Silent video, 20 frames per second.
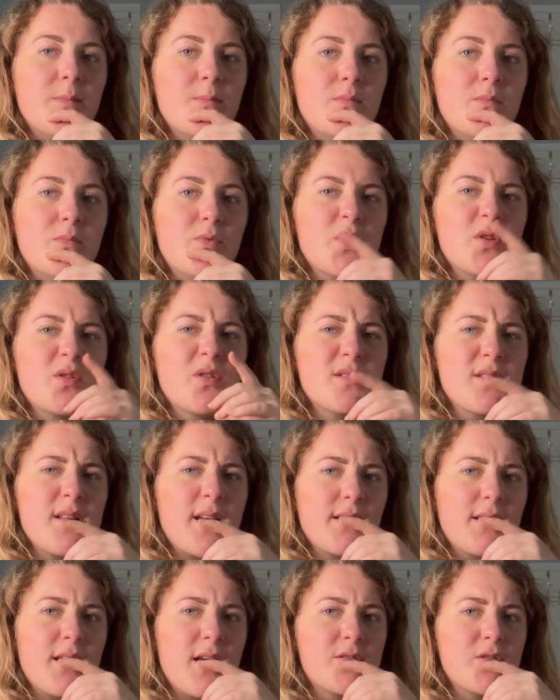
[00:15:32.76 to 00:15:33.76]
just because
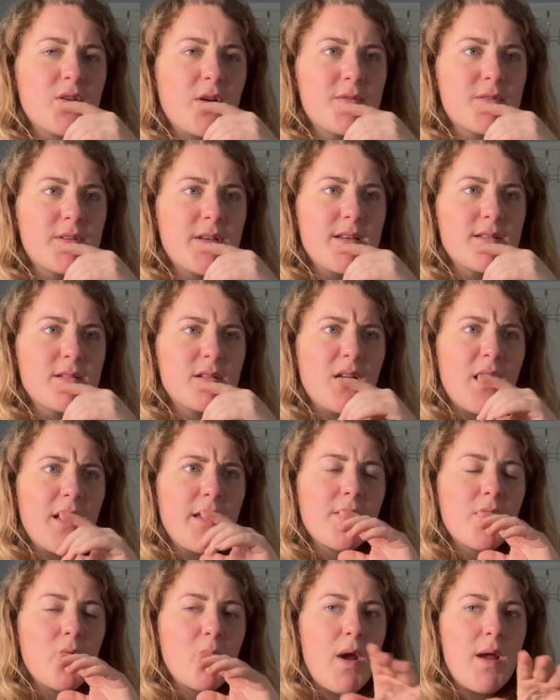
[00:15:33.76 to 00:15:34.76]
like last off season,
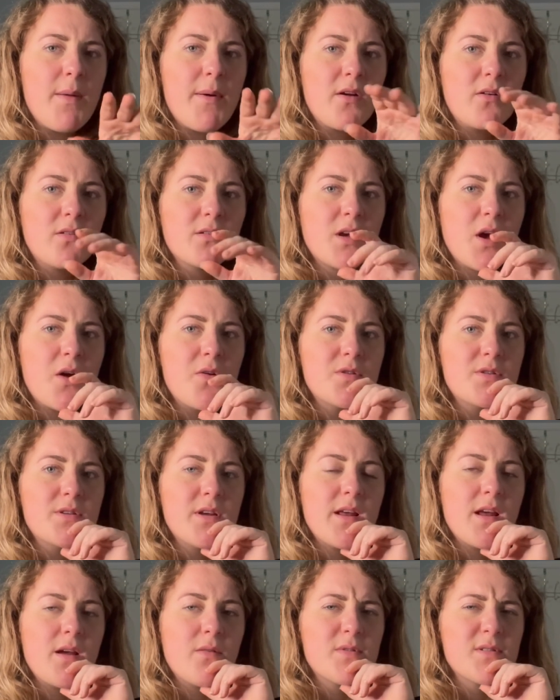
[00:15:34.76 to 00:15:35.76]
like the way my old coach
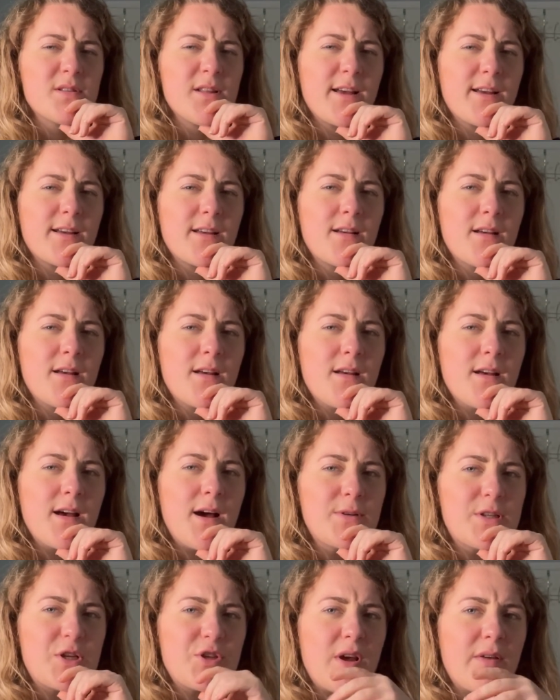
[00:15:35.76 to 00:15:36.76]
did it was like
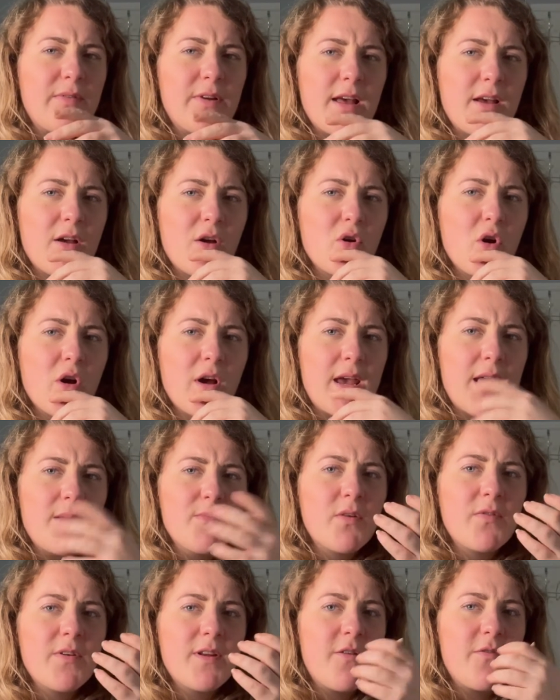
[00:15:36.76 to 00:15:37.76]
I was actually having like a cookie and
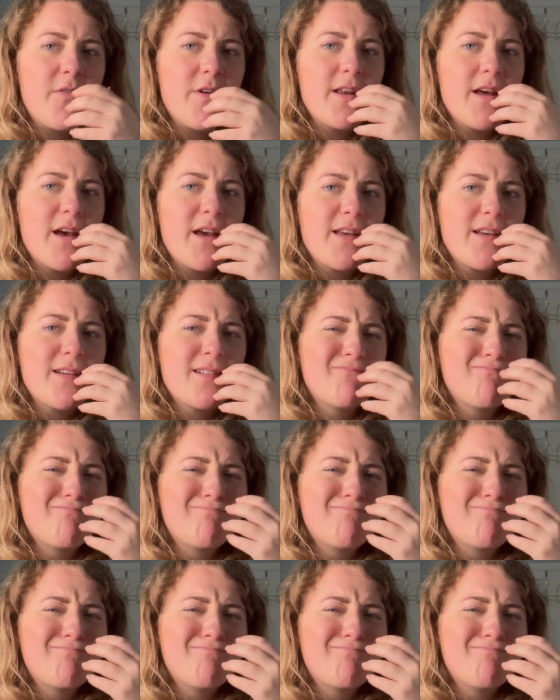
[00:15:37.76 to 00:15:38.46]
muffin every day.